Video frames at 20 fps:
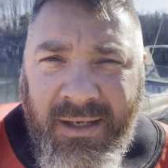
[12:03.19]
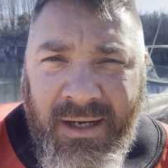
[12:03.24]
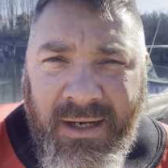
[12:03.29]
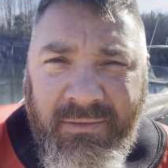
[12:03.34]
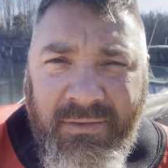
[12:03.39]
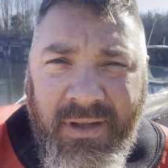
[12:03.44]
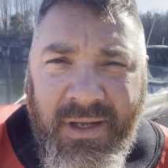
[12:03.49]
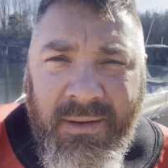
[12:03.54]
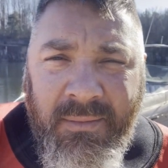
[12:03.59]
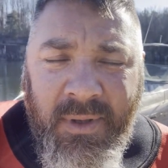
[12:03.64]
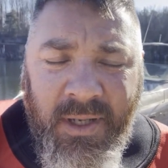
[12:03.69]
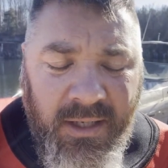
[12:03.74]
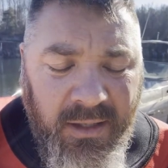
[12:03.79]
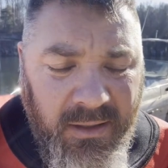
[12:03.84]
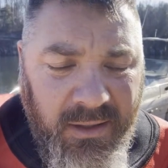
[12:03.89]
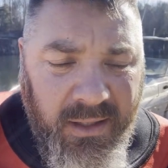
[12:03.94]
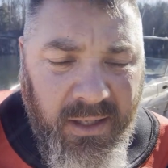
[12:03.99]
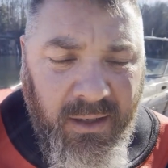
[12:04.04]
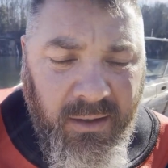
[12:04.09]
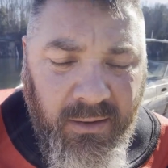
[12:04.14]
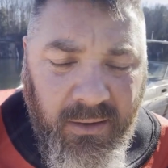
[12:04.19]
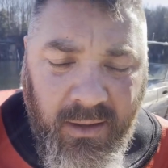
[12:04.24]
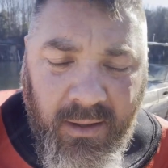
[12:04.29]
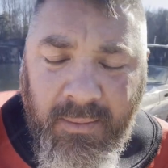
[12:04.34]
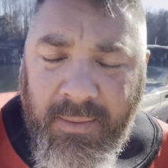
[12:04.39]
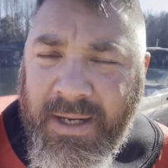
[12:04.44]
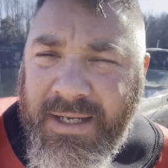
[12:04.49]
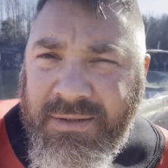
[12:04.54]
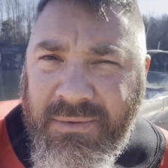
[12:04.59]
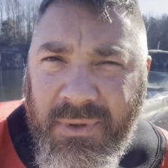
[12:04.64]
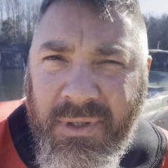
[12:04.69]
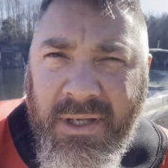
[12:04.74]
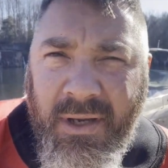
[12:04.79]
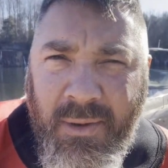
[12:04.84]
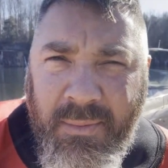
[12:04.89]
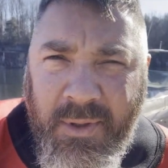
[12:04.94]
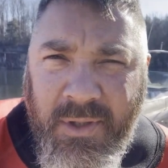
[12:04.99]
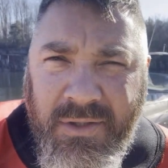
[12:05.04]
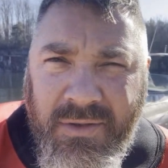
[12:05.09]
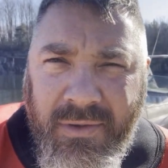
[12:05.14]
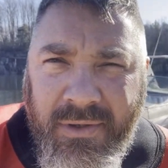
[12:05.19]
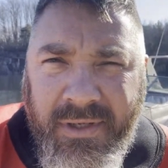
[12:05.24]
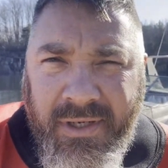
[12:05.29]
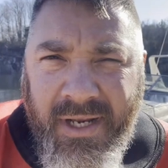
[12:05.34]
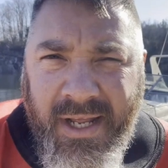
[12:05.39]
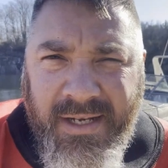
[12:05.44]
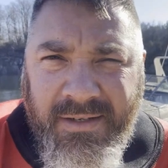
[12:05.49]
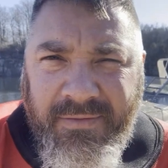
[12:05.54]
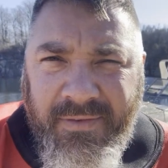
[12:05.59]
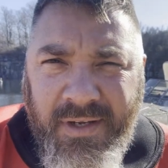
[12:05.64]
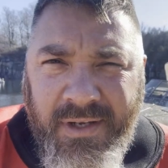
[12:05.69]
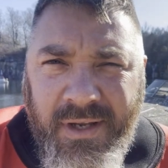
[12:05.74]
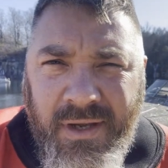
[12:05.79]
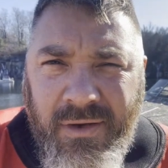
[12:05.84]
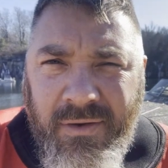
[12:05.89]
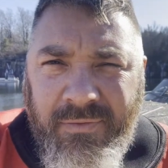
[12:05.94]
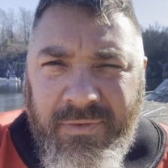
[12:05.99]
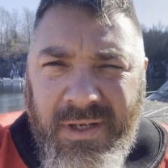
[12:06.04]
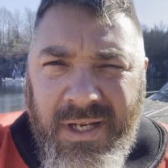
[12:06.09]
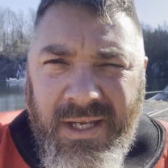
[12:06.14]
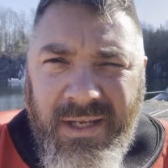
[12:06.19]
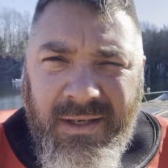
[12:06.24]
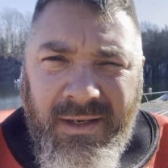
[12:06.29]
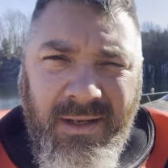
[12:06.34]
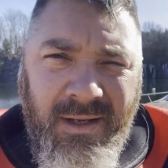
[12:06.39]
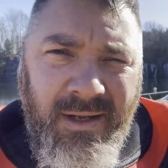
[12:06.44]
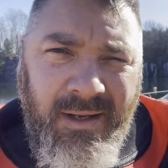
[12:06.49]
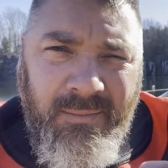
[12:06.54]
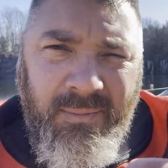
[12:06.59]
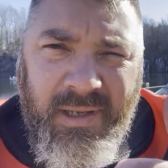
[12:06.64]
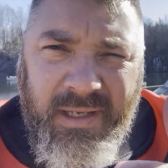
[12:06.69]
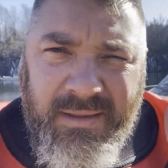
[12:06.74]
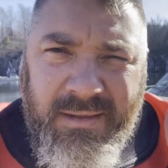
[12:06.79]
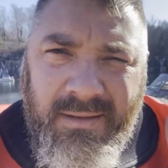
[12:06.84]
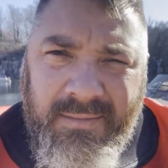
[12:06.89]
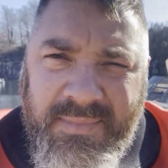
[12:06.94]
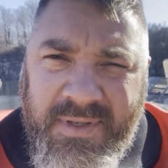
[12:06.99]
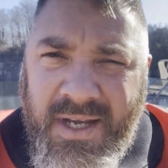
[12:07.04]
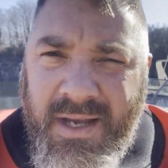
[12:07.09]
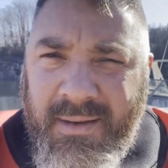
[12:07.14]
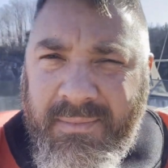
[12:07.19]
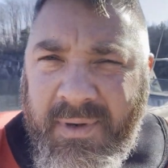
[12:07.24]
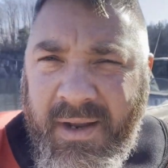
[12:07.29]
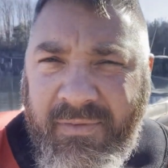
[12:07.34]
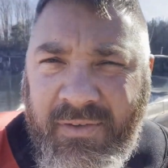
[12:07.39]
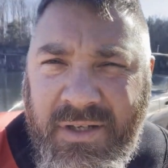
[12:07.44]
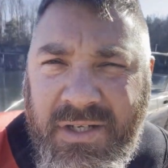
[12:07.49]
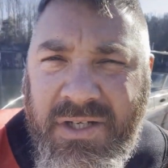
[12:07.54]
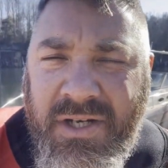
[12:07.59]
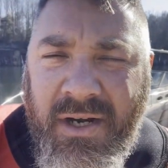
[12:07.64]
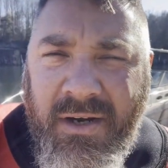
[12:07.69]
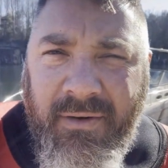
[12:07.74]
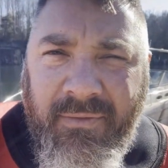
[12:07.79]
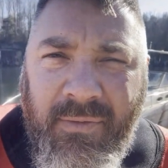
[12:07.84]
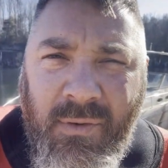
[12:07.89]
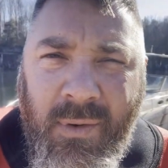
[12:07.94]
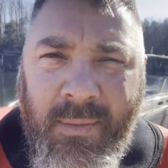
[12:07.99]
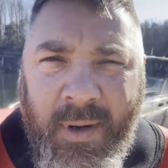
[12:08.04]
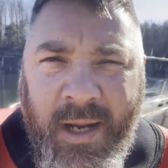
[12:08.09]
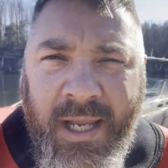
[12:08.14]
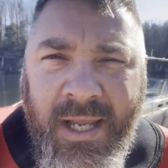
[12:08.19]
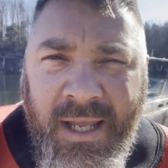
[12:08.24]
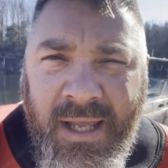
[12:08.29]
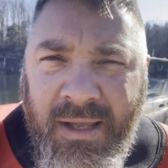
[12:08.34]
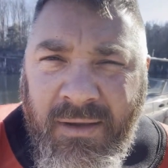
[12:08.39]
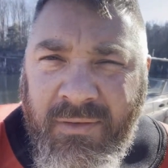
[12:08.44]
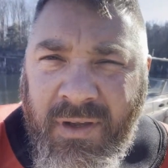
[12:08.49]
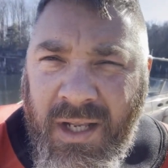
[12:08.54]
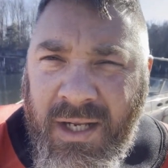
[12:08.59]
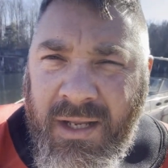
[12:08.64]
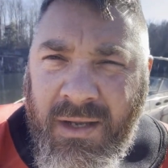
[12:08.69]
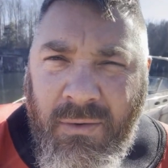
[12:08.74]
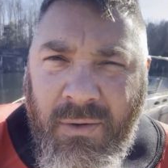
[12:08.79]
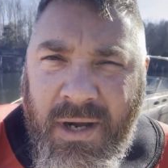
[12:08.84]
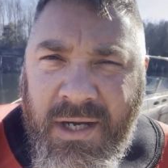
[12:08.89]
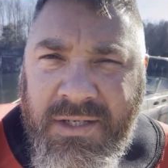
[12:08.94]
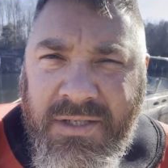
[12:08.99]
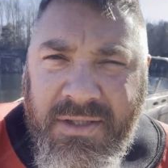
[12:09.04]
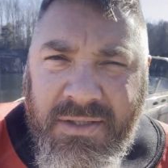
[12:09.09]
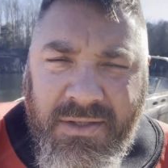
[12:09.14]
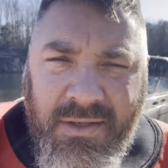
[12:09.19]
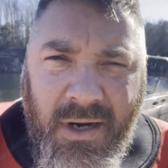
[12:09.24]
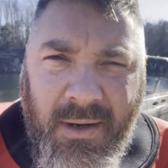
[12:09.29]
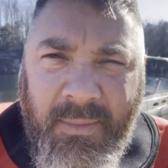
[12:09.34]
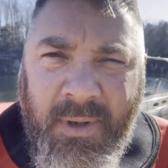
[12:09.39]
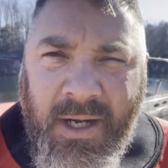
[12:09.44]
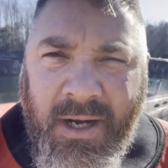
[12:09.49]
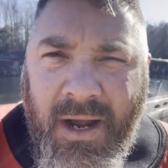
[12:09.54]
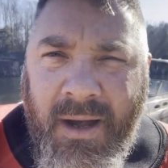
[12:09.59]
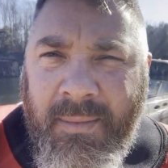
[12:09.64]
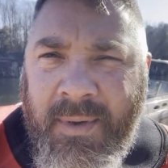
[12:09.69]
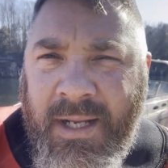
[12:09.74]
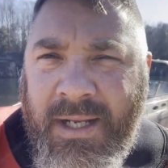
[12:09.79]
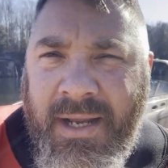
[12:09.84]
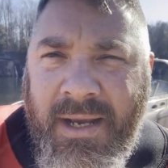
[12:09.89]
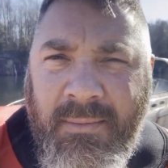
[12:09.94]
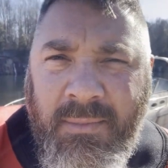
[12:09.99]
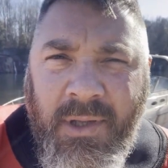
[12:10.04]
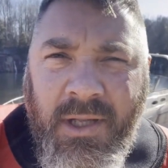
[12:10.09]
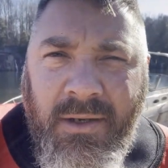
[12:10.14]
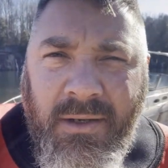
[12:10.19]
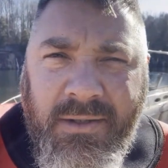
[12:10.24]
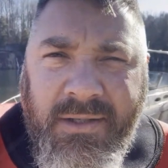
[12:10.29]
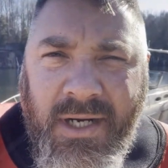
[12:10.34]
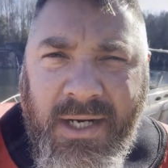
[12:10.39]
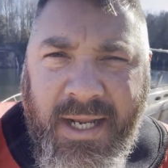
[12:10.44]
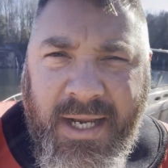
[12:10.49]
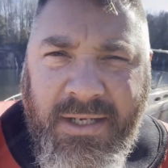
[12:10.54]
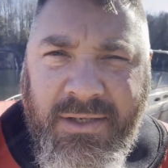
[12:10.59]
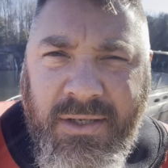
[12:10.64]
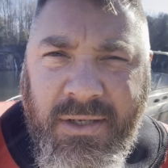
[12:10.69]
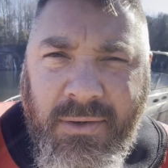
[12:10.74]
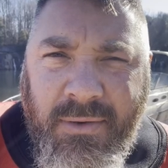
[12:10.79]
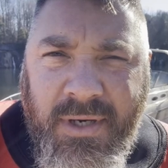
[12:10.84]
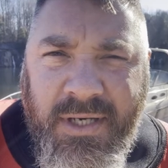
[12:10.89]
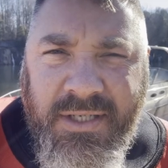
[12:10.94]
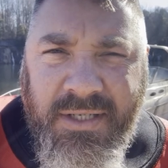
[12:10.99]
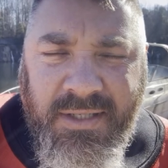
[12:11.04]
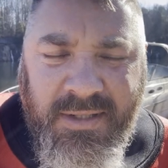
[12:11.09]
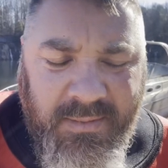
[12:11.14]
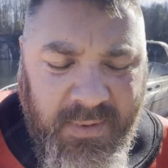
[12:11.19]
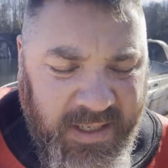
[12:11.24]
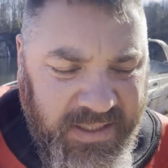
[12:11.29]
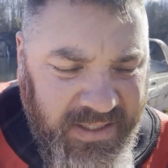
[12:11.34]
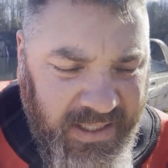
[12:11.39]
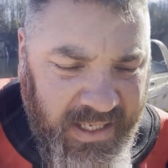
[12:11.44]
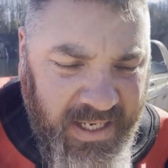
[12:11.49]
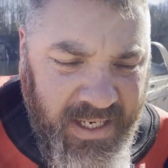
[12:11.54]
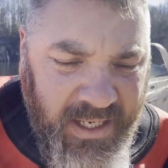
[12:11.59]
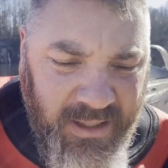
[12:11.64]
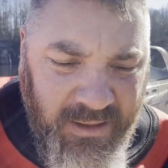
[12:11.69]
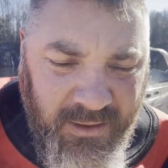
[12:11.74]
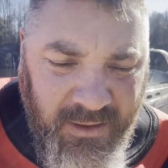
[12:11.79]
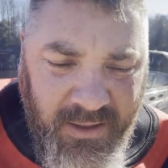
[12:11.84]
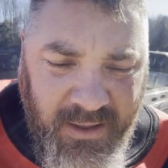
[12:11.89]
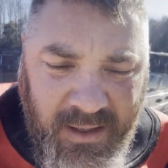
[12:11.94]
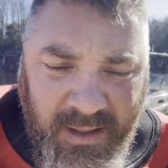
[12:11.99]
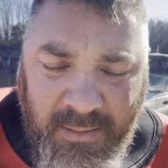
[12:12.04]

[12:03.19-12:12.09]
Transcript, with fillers: Everything will be good to go. Well, guys, I really hope you enjoyed today's video. If you did, big thumbs up. Definitely share it for me. If you got any questions, drop me a comment down below. I'll try to answer your questions the best I can.